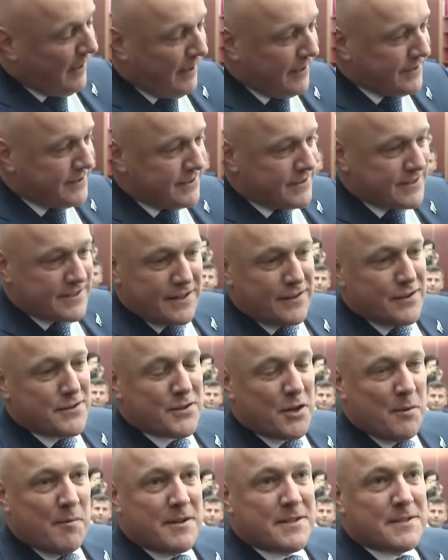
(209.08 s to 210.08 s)
I didn't see
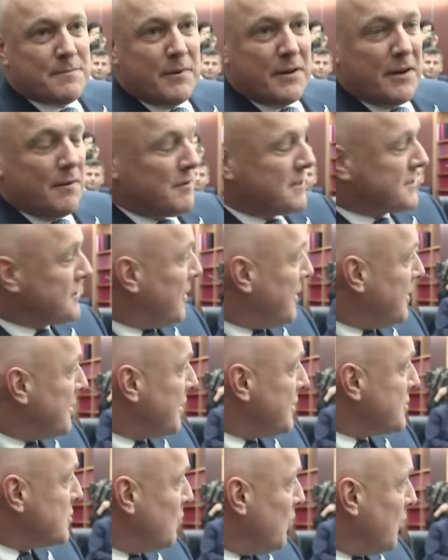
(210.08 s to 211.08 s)
those comments, but I'm excited
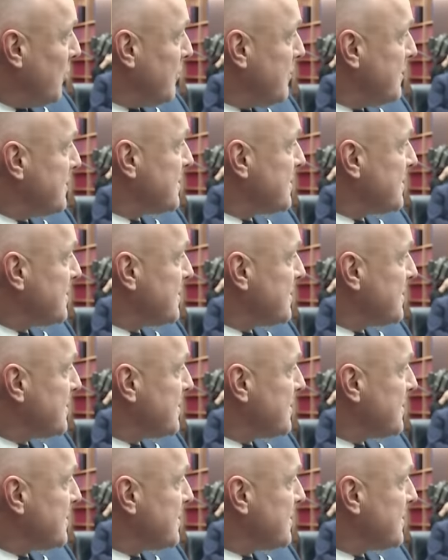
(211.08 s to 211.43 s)
to get to work with this